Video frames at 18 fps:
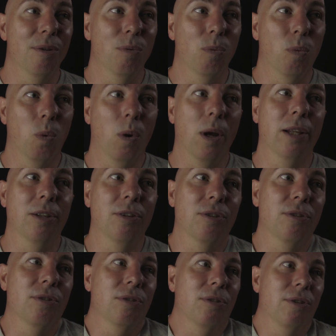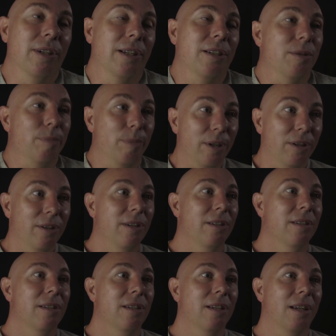when you're
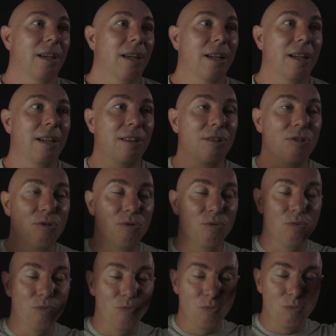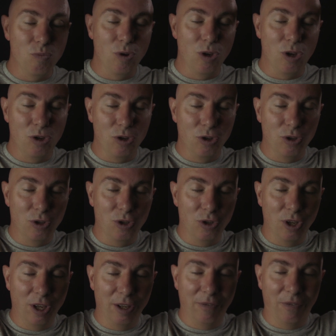experiencing it,
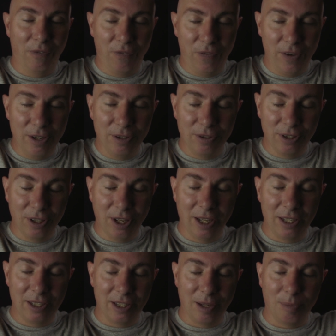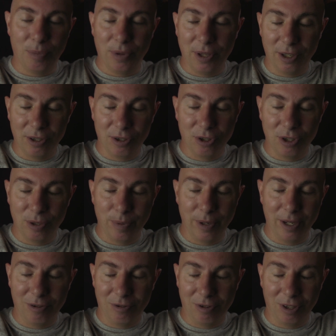it feels like something's just
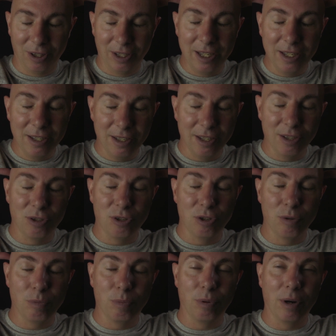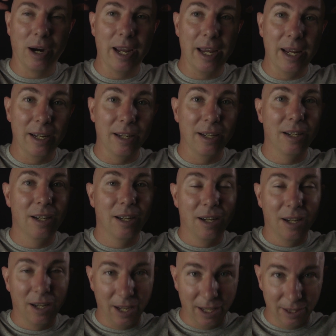being released into your brain
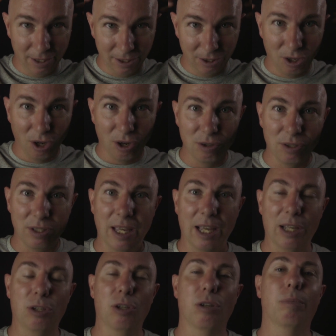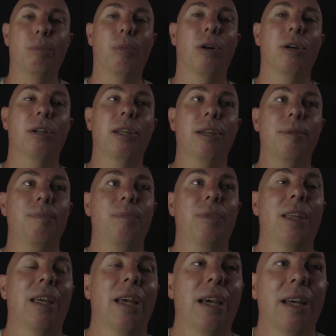and that goes down your body,
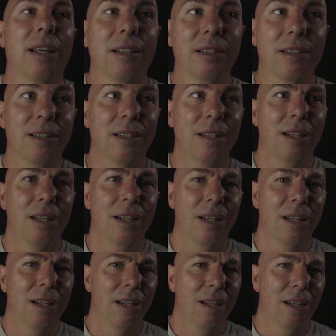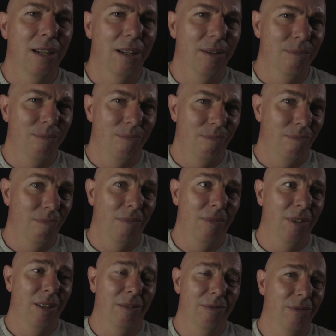and
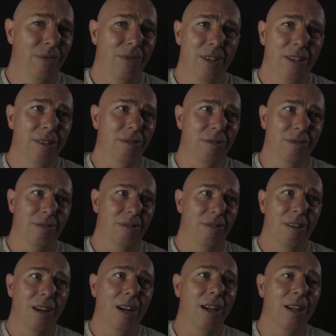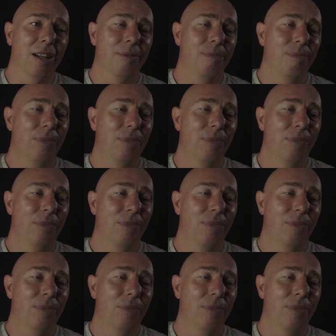it feels great.